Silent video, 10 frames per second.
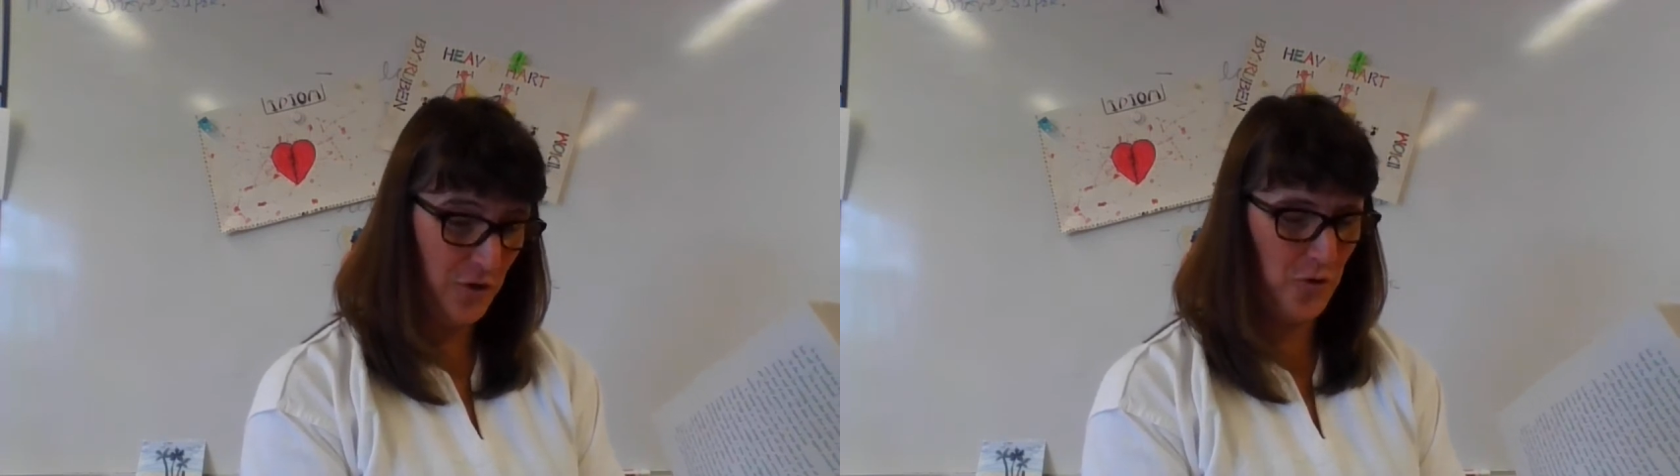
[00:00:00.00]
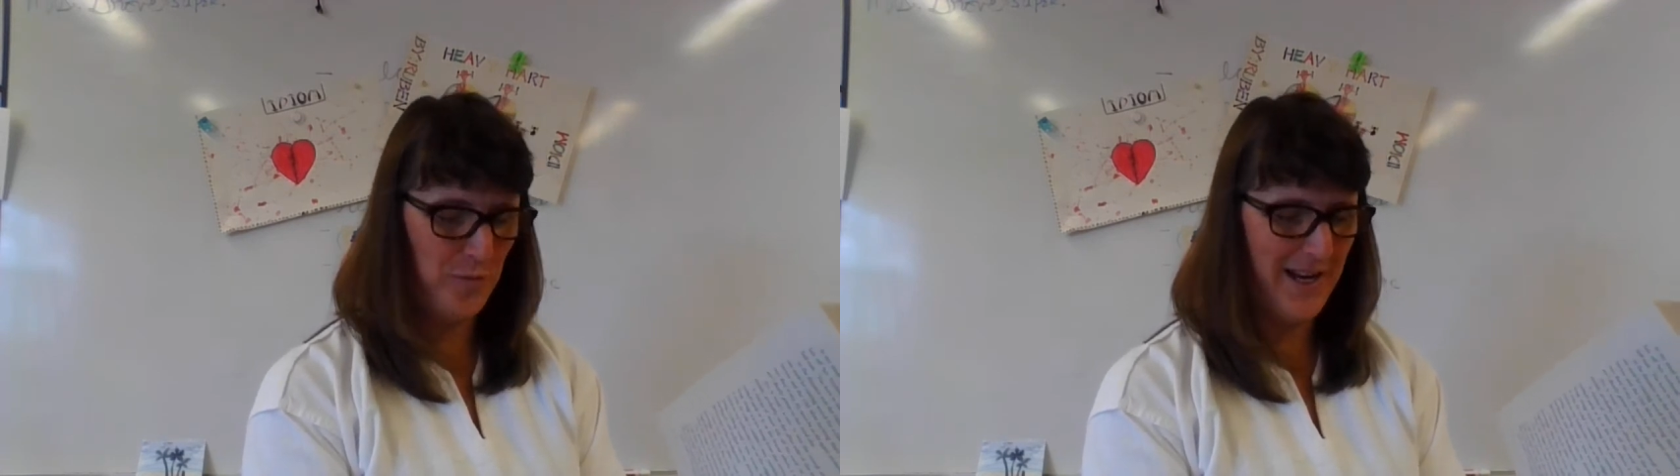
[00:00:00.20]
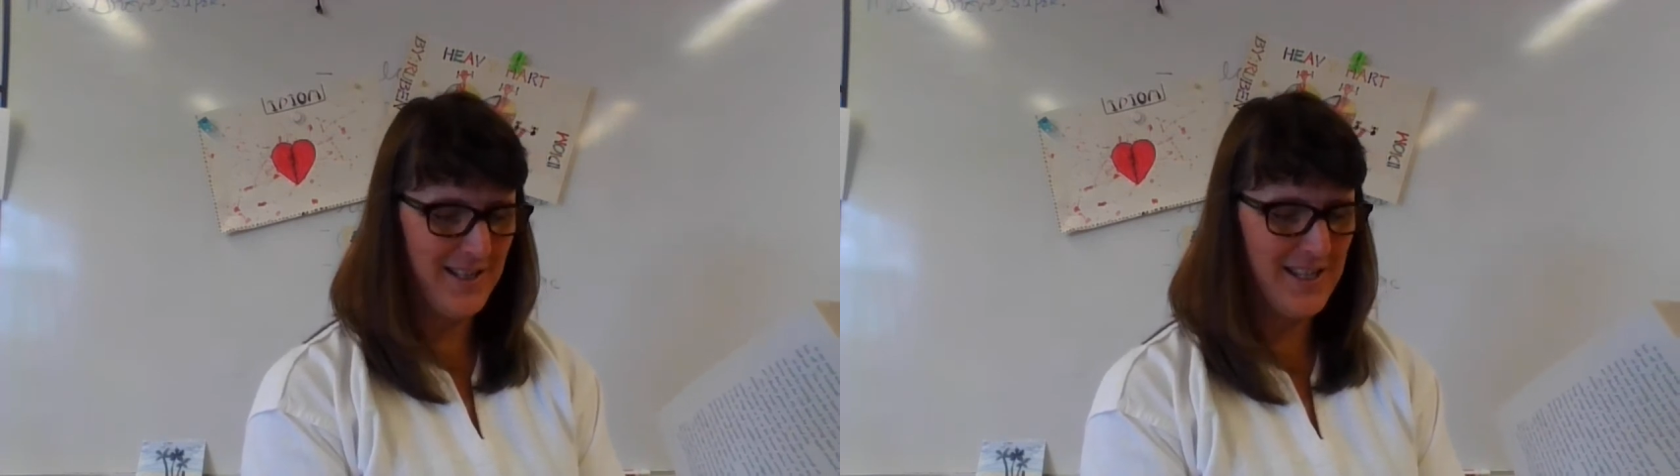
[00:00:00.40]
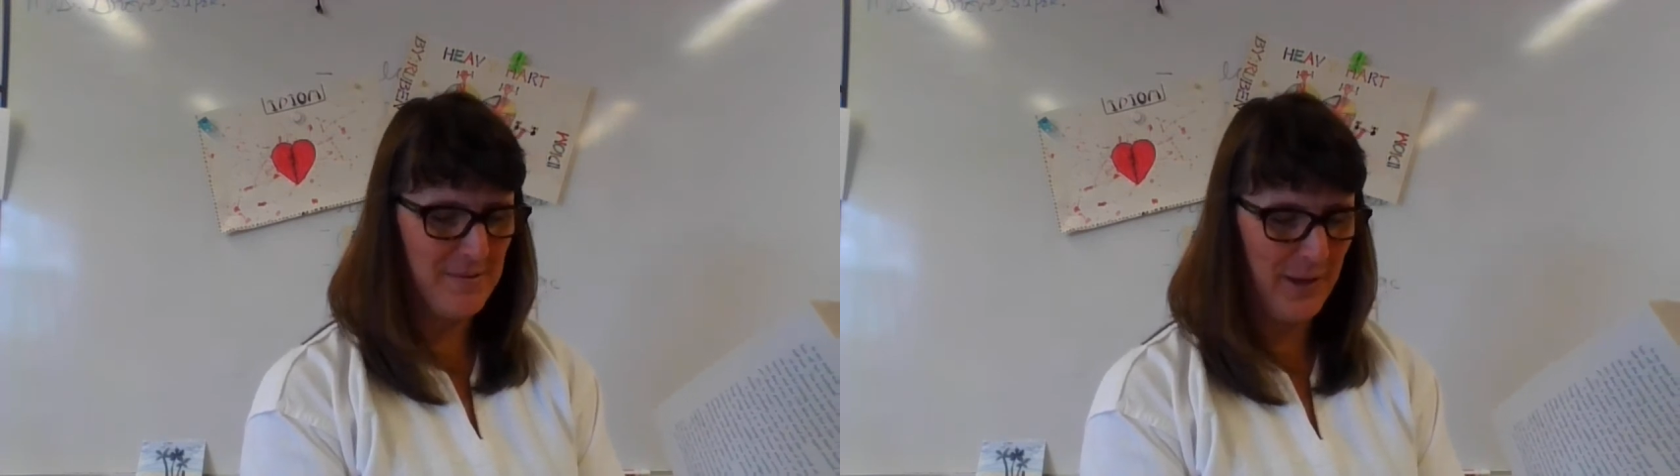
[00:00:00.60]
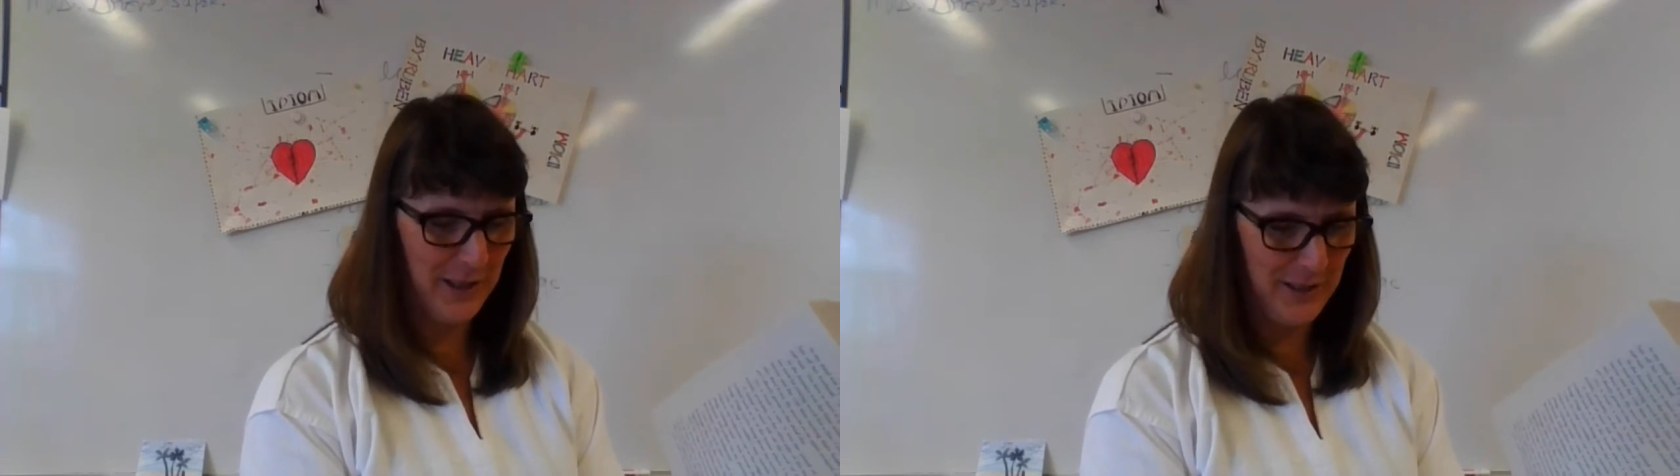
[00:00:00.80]
the old man
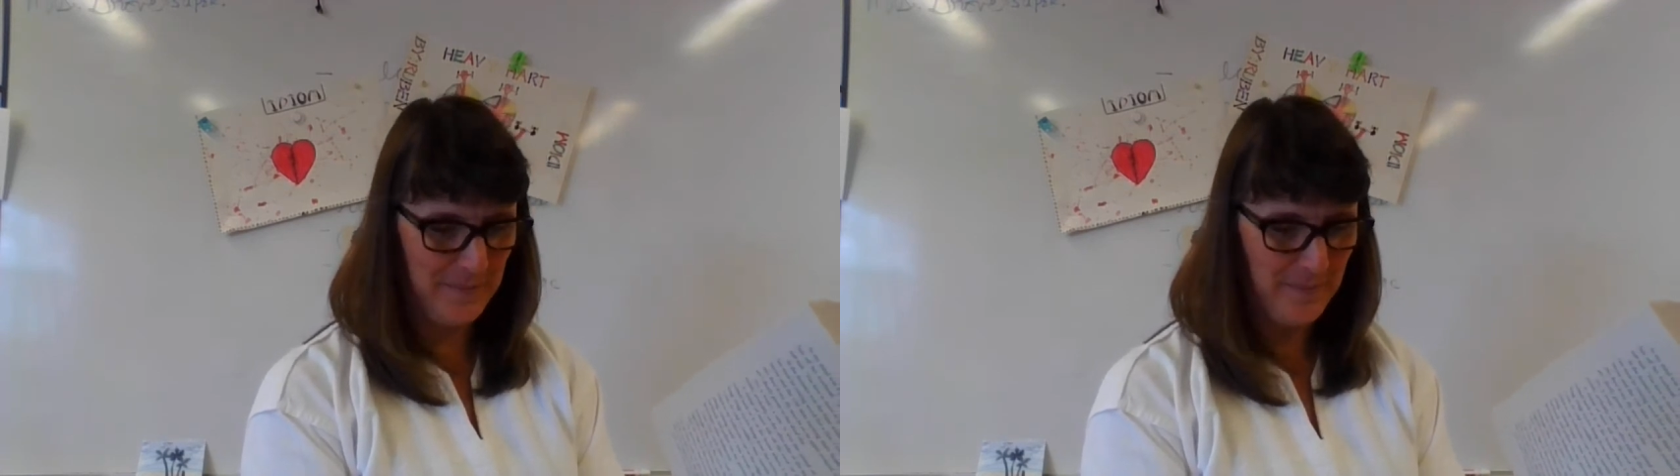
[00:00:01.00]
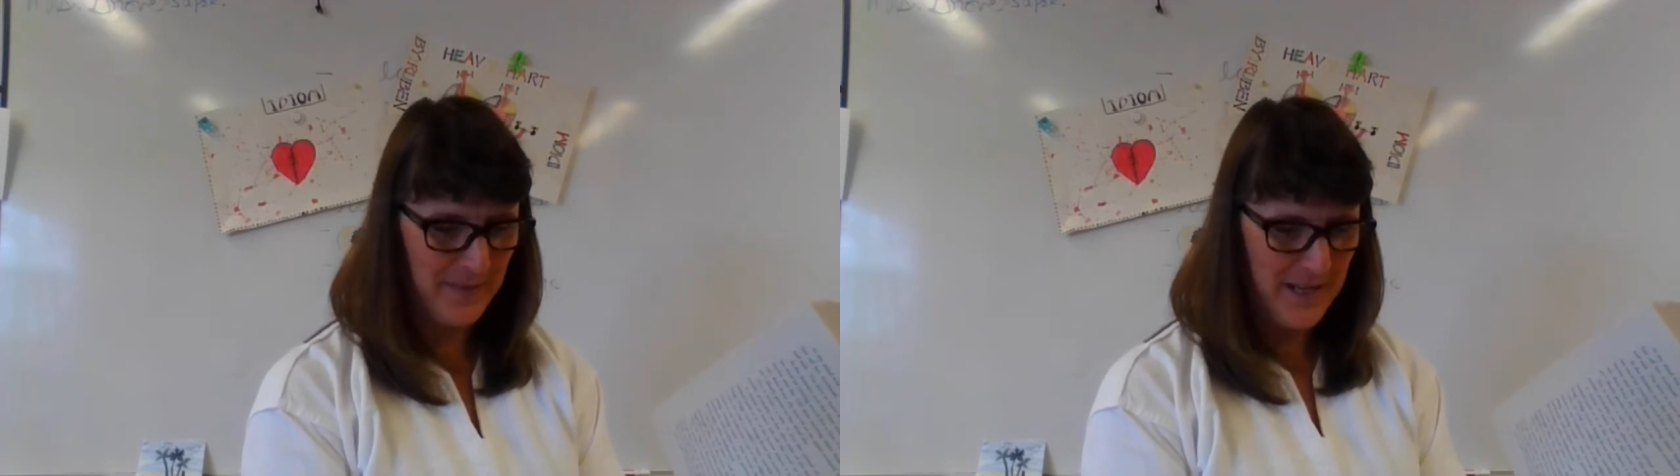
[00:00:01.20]
smiling.